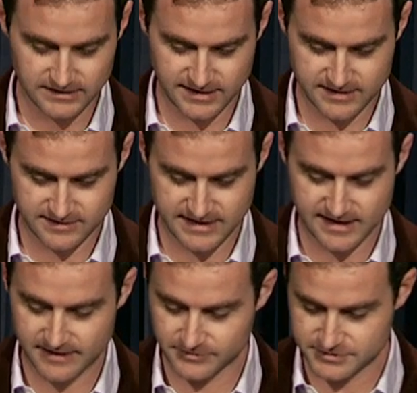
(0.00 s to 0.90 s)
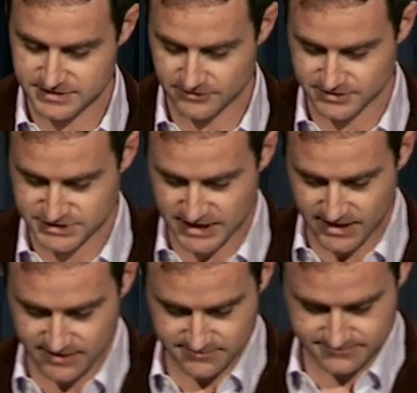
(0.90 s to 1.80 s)
link on that evolutionary
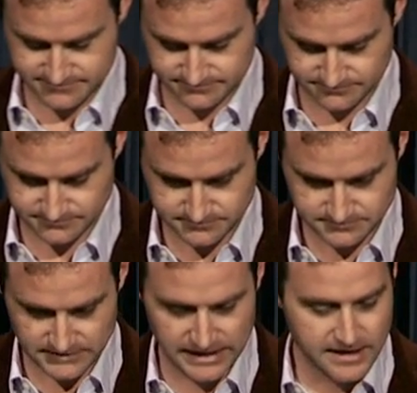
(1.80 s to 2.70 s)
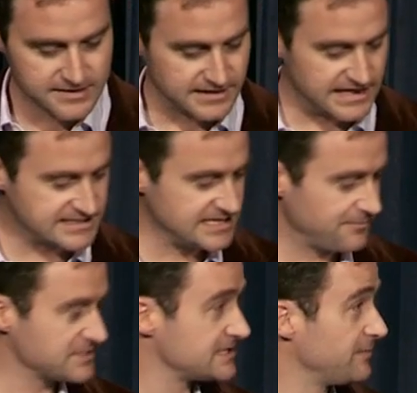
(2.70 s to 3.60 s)
chain. The next
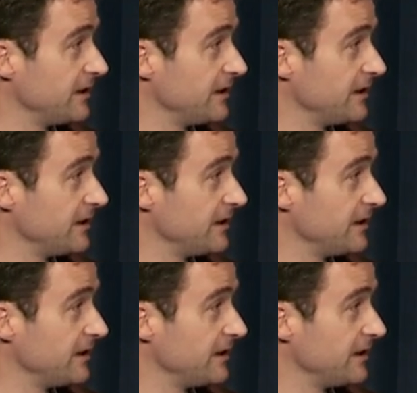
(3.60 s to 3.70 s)
step is to